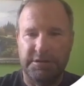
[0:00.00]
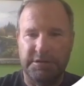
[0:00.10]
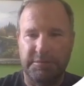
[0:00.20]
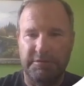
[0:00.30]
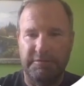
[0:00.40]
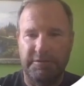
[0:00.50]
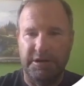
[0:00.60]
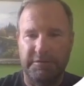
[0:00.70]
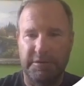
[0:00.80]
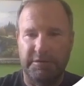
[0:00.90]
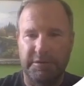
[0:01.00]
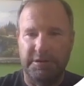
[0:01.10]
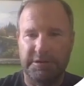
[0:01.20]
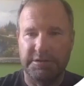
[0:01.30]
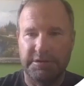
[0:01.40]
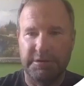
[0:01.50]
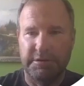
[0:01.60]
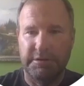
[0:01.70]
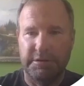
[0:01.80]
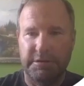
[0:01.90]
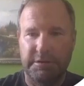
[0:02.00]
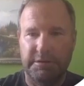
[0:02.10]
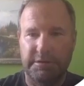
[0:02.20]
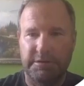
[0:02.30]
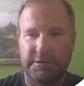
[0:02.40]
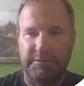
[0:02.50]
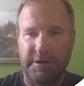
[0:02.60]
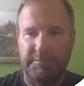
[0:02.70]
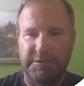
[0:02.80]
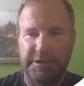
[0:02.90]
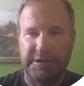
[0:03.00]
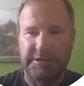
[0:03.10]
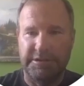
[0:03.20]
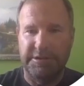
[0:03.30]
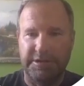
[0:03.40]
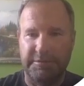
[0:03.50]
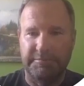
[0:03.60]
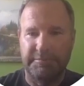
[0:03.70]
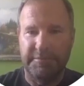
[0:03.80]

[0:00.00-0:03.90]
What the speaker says: So we go 5 across, 2 up is our C.